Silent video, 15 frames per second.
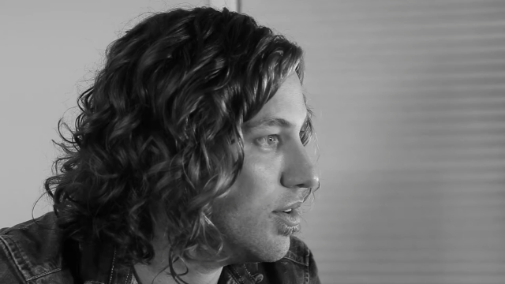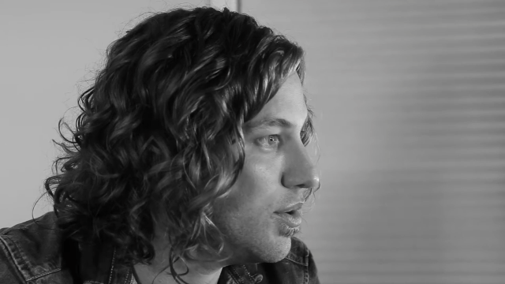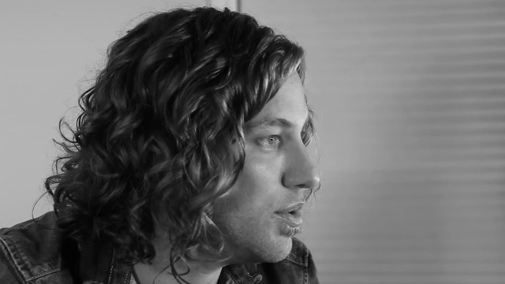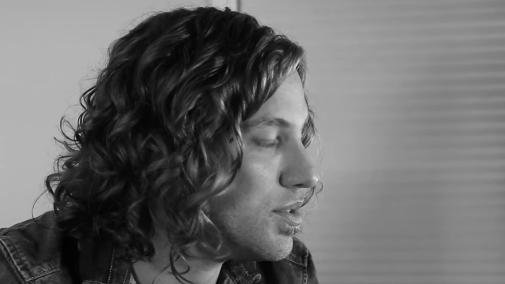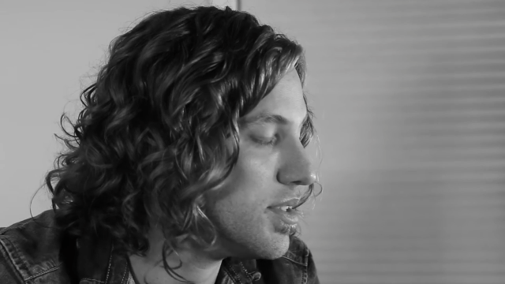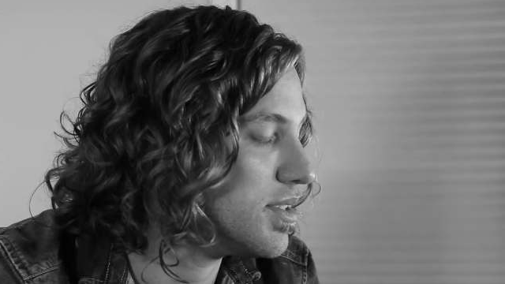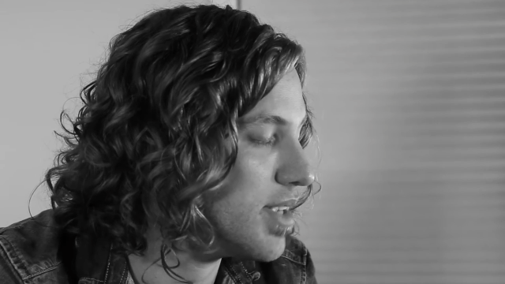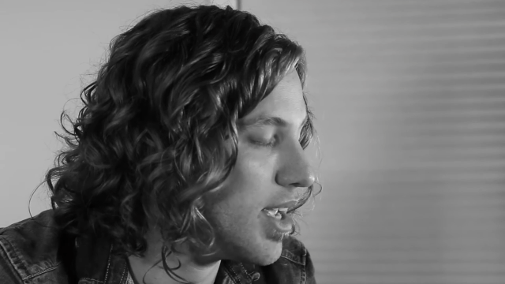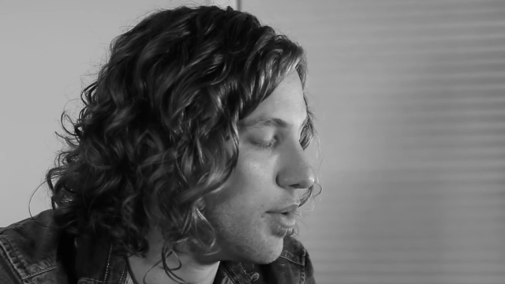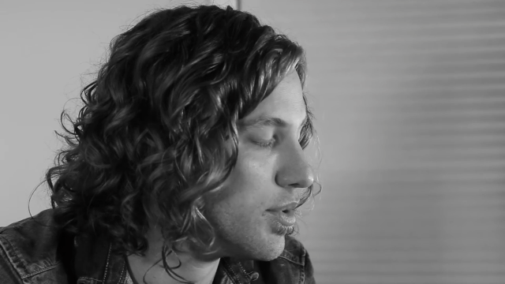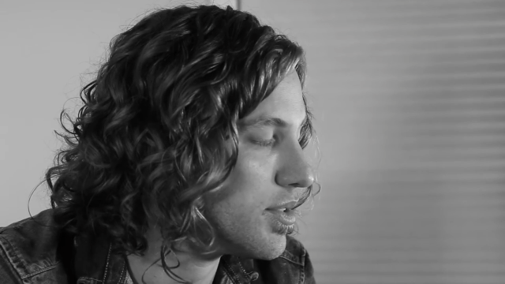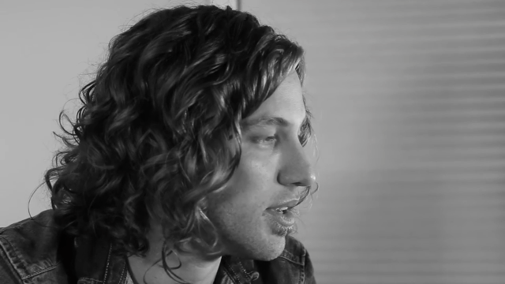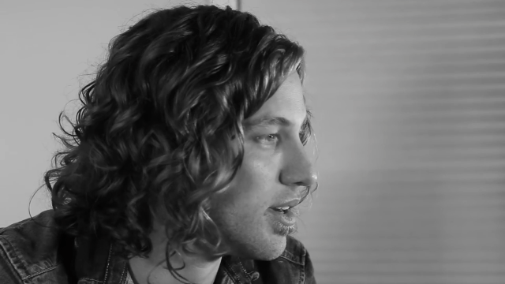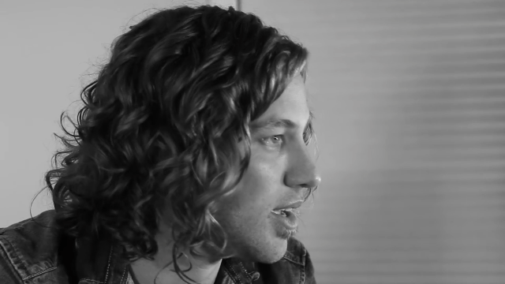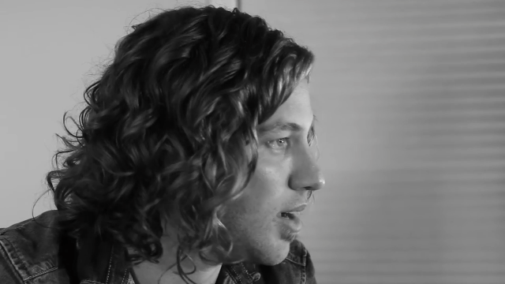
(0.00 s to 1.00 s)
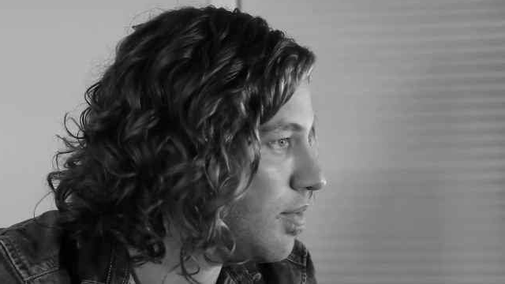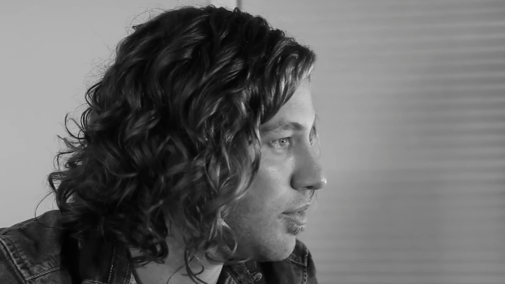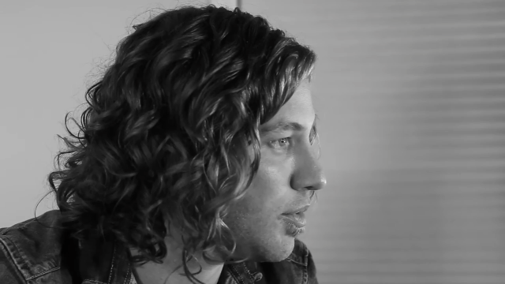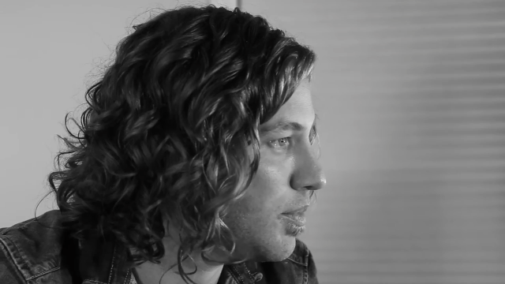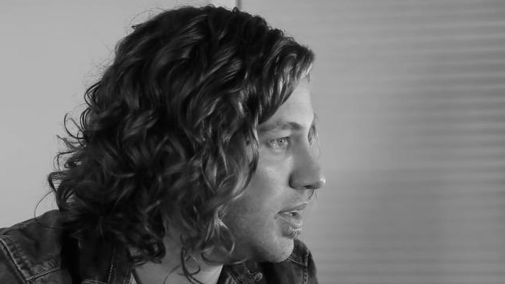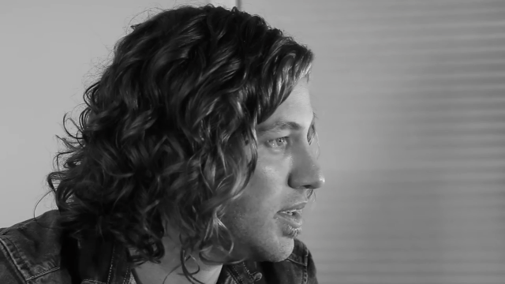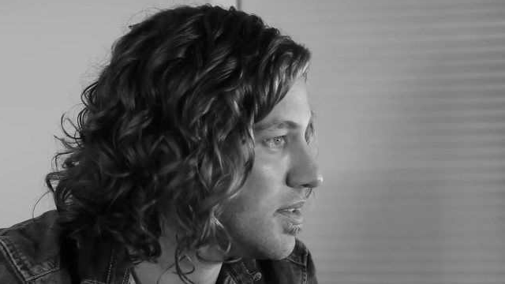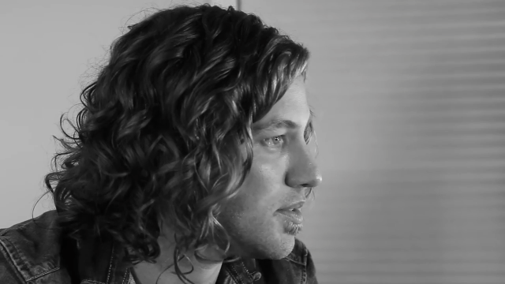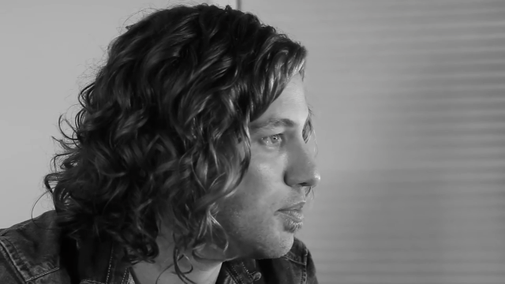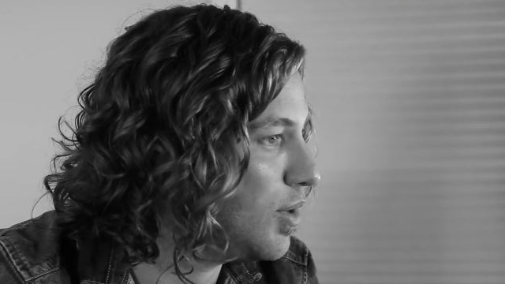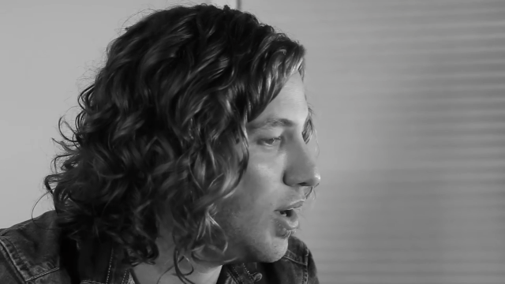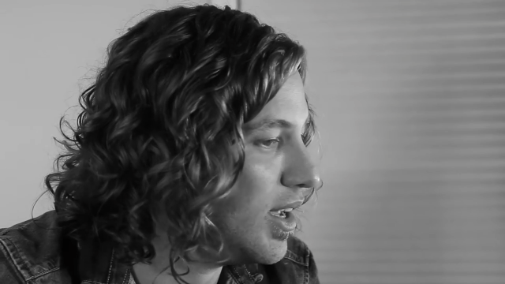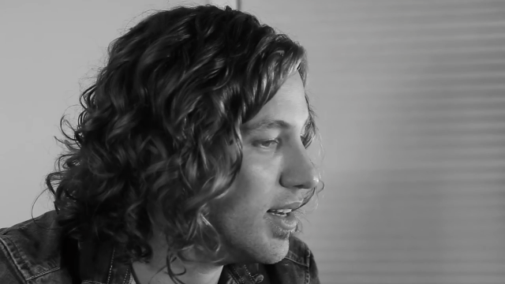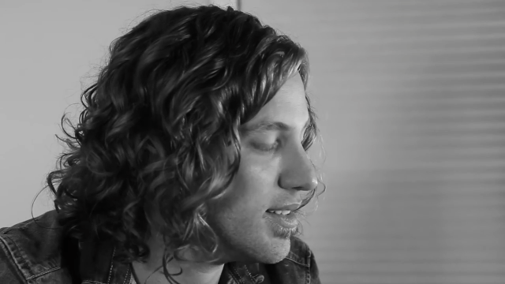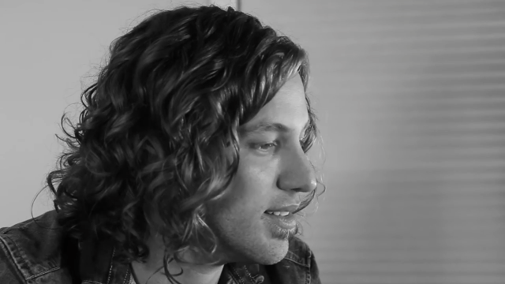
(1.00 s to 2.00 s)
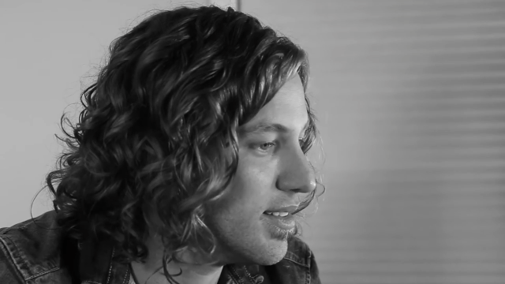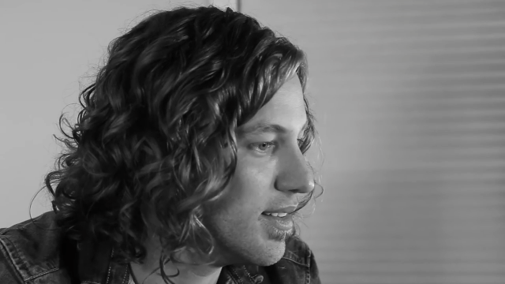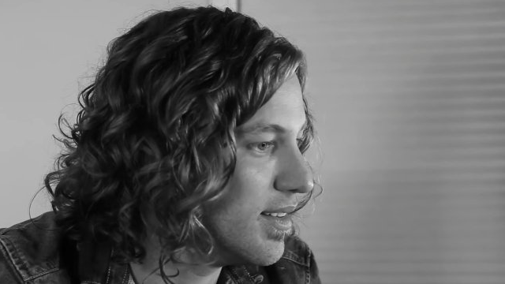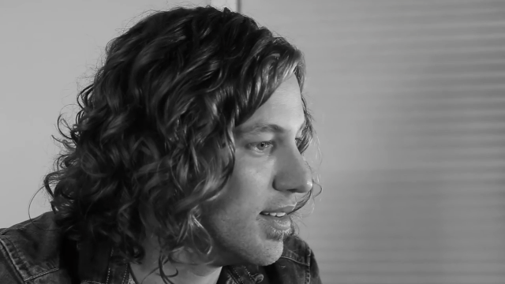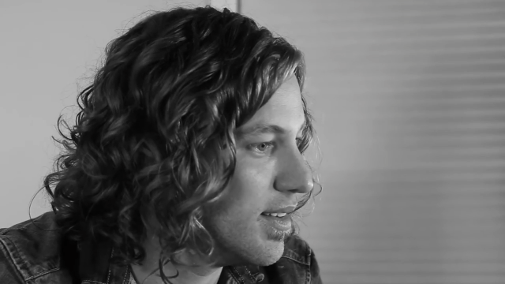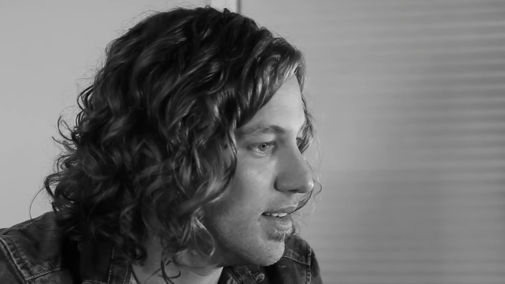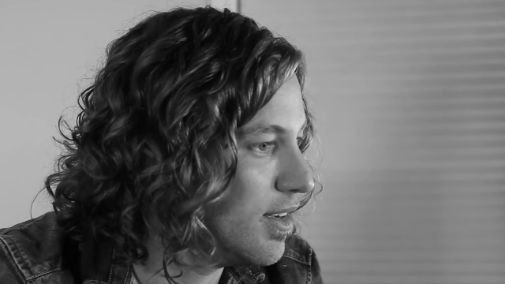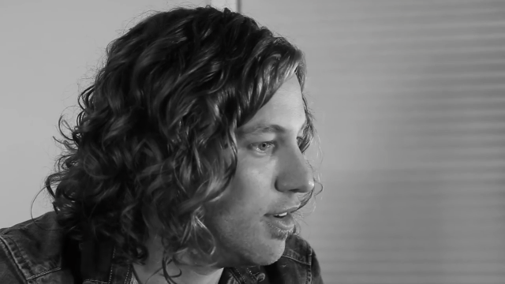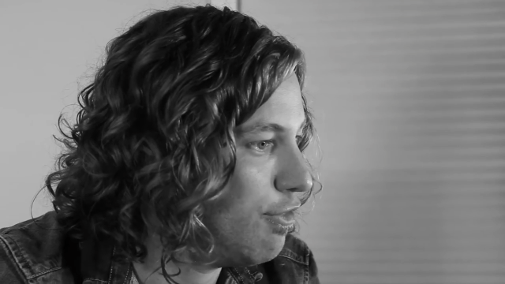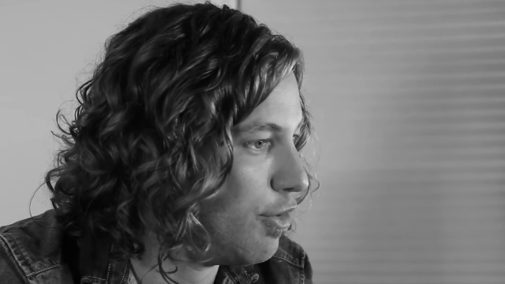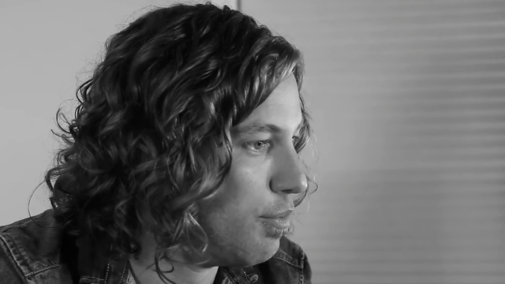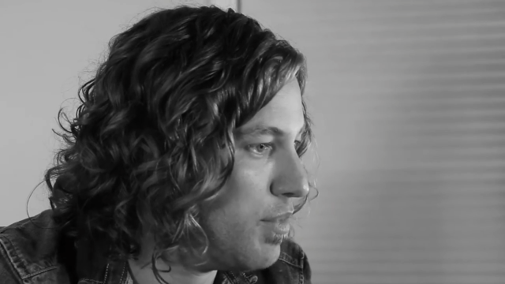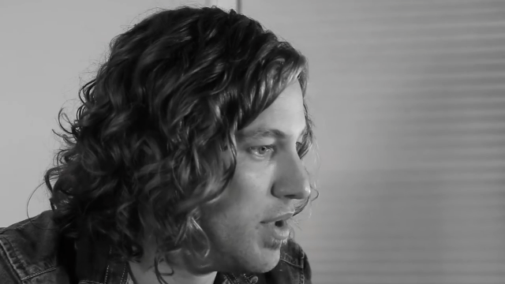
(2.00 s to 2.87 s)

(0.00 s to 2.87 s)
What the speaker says: who's to say what's gonna come from this, but for